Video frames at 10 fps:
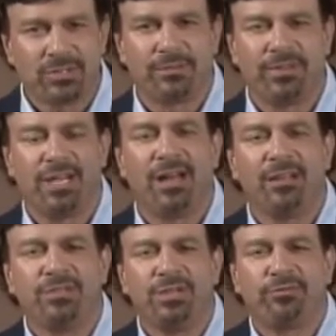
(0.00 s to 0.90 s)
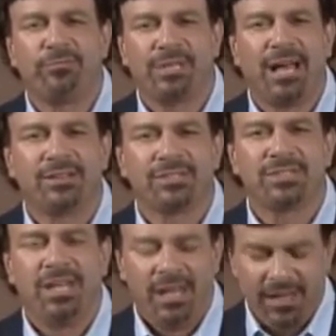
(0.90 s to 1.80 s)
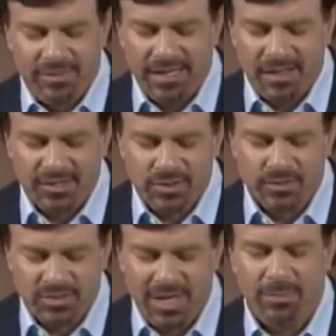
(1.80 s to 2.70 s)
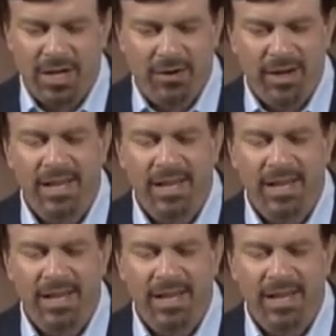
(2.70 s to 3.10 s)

of Theology from Dallas Theological Seminary.